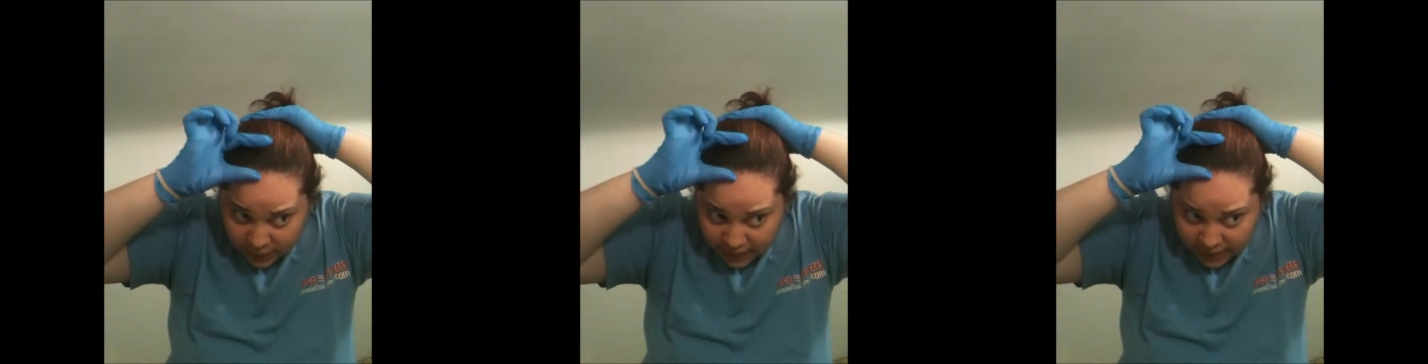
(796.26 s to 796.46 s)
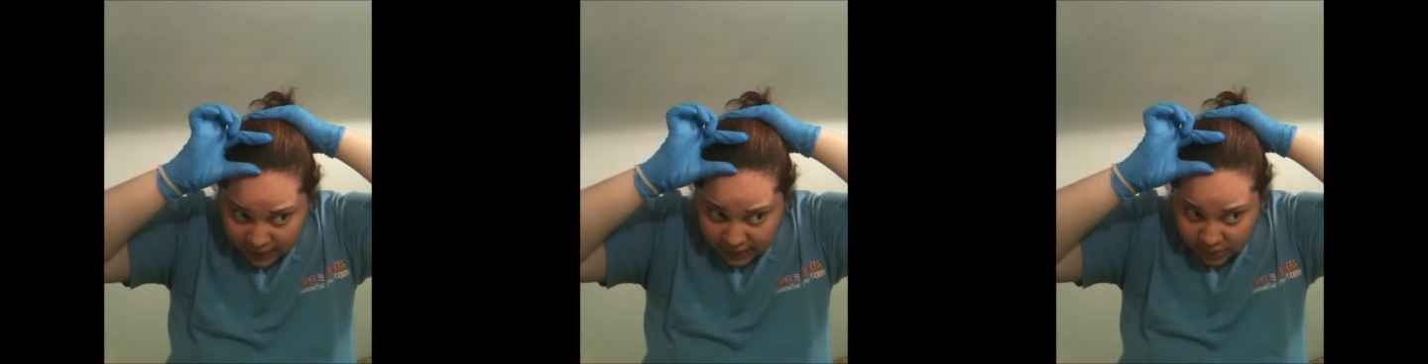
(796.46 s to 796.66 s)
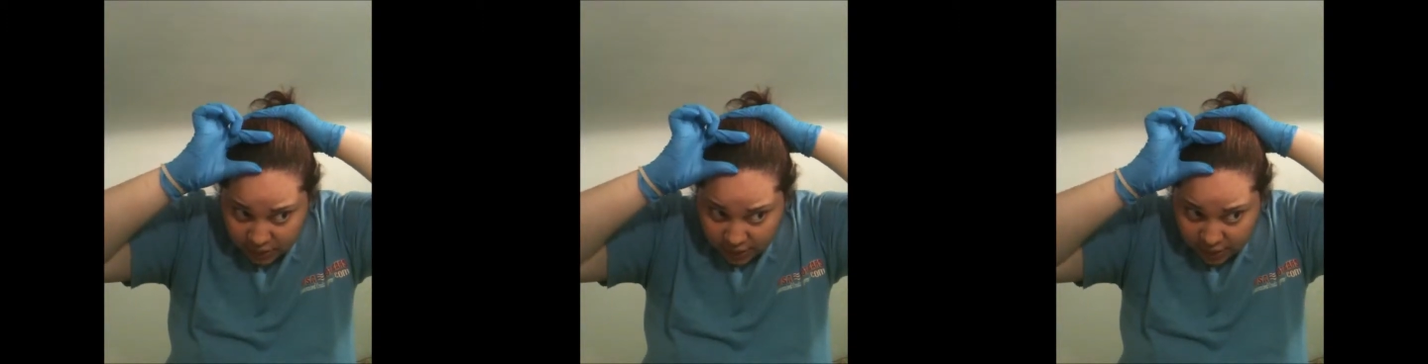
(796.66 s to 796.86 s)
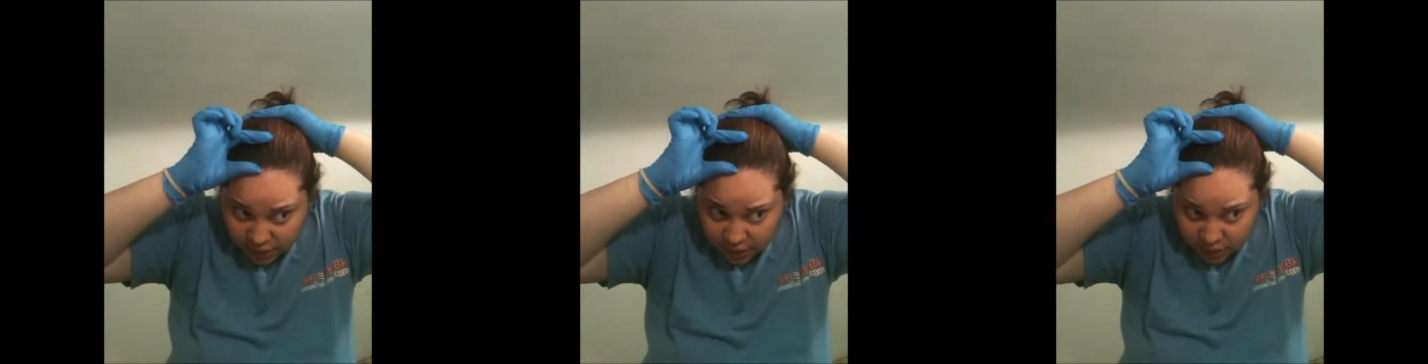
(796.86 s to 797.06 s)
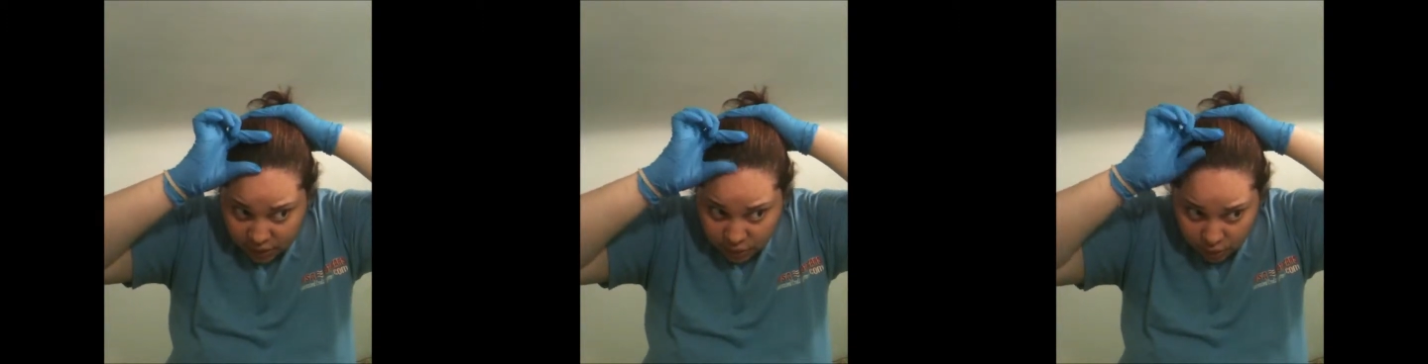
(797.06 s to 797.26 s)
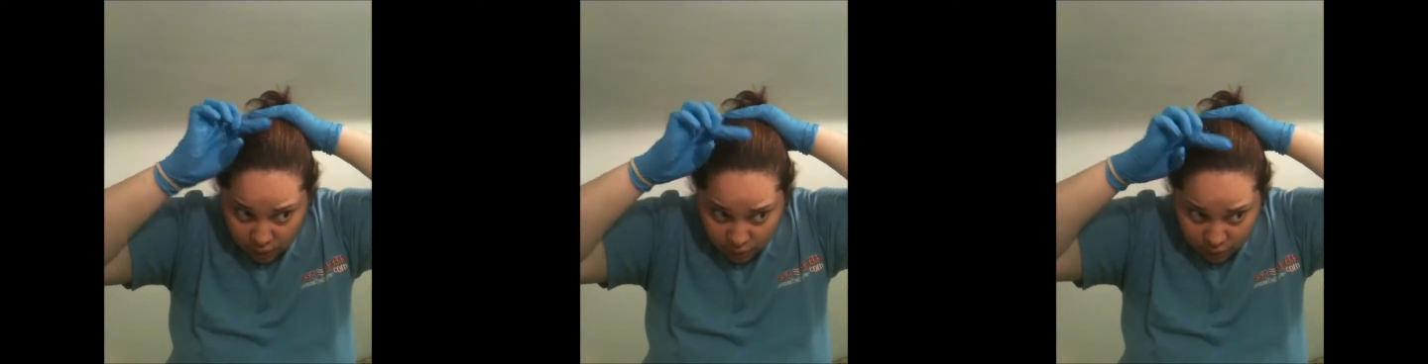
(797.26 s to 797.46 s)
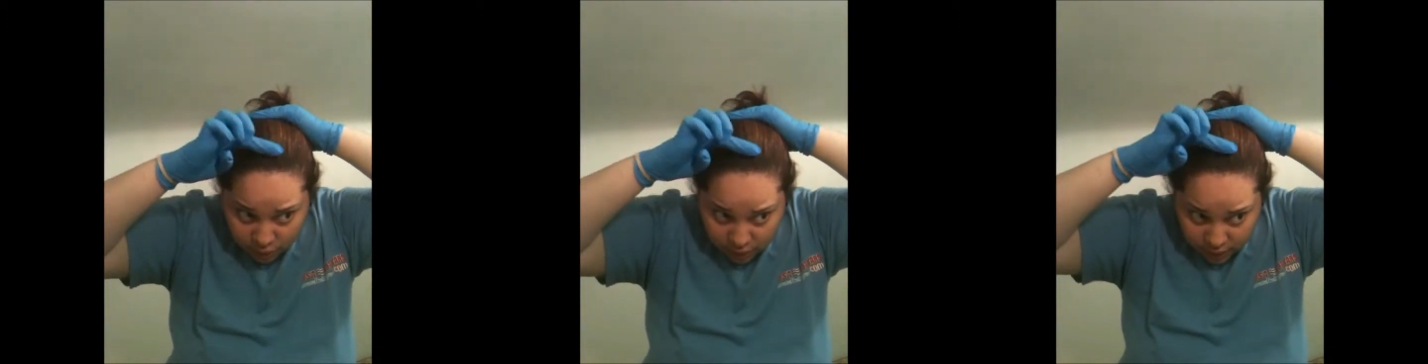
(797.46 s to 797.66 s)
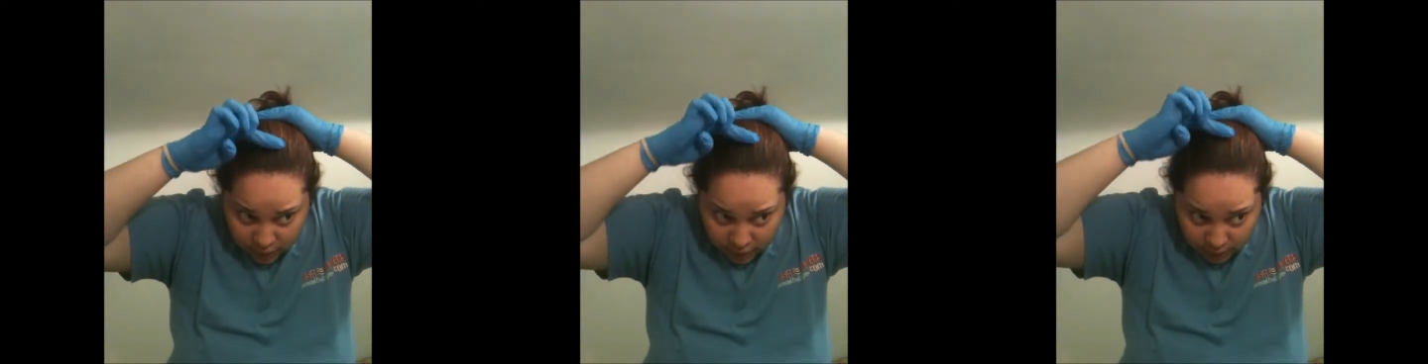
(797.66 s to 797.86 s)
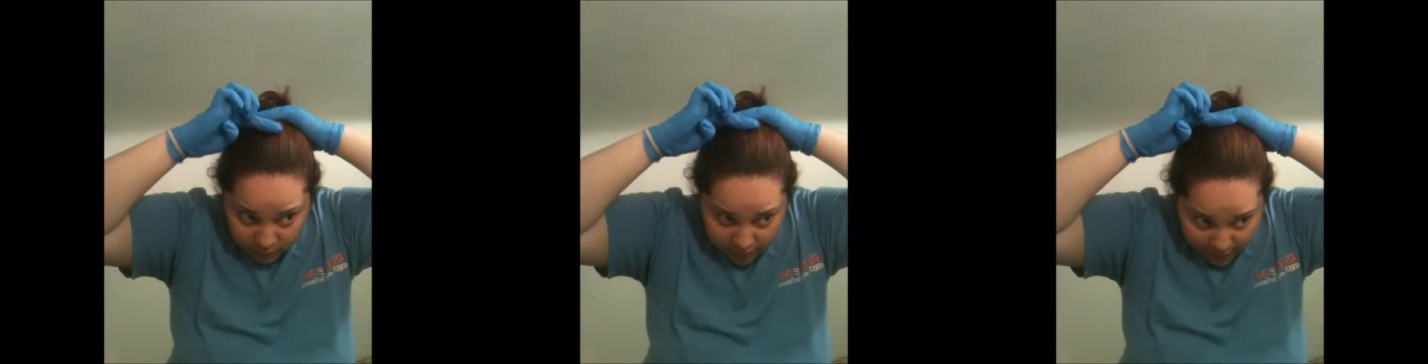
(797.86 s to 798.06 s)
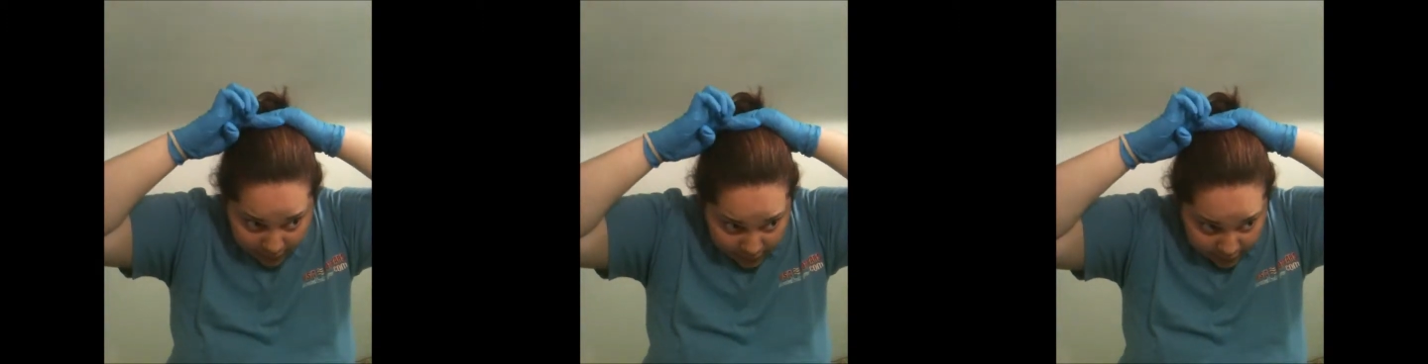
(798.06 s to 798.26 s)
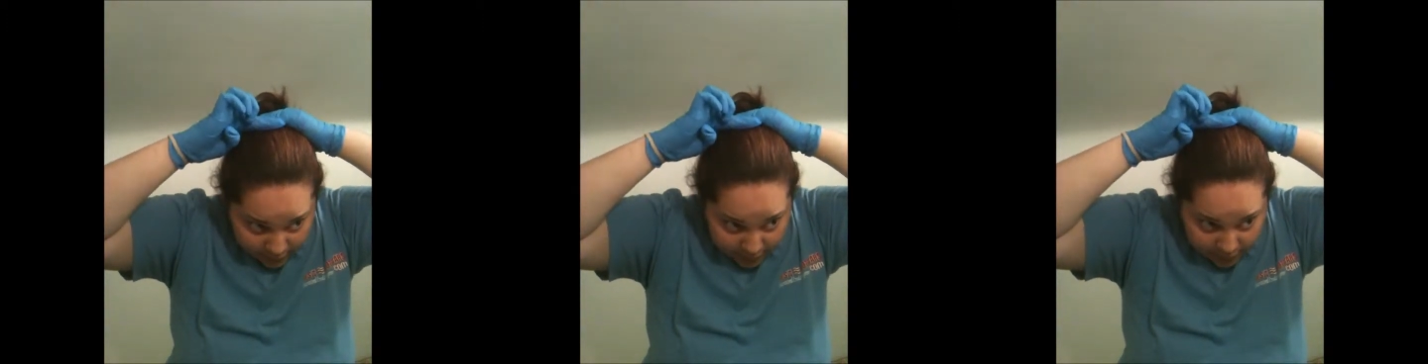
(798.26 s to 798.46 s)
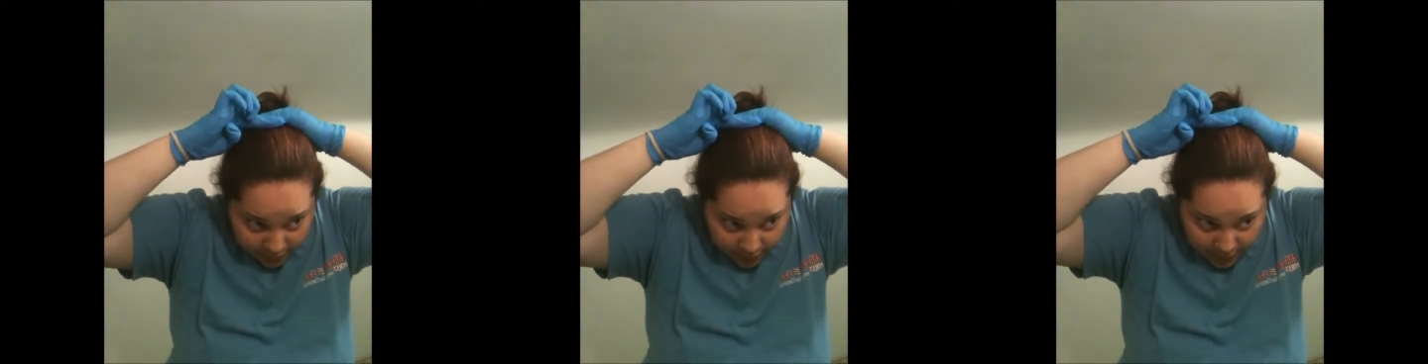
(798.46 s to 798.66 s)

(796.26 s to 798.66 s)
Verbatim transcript: this much is growth, and back here